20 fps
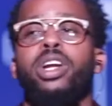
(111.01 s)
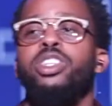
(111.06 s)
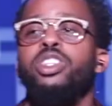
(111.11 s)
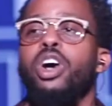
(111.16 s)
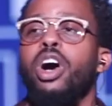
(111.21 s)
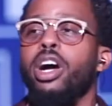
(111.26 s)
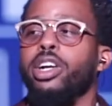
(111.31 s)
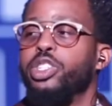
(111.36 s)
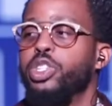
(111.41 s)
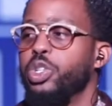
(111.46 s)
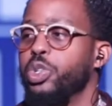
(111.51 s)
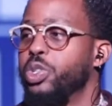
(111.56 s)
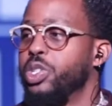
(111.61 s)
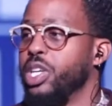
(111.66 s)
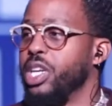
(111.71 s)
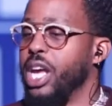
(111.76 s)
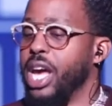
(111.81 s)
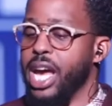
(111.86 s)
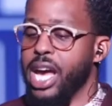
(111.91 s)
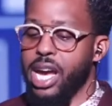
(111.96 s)
talk to you
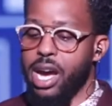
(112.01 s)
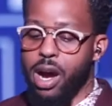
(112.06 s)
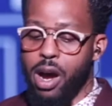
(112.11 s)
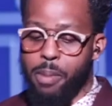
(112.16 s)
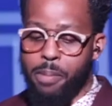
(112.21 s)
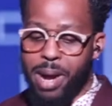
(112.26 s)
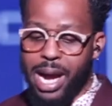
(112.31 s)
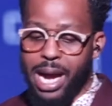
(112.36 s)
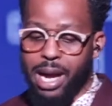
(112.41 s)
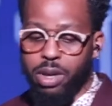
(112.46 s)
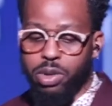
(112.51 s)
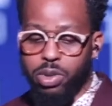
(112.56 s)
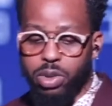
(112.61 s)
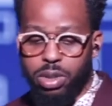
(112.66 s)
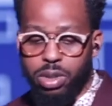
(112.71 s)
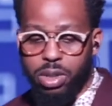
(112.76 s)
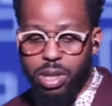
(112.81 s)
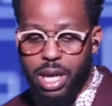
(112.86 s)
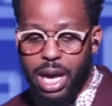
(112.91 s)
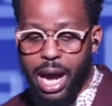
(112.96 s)
today
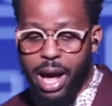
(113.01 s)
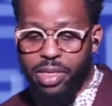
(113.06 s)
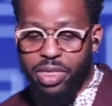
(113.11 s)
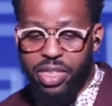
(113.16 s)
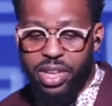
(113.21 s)
about, I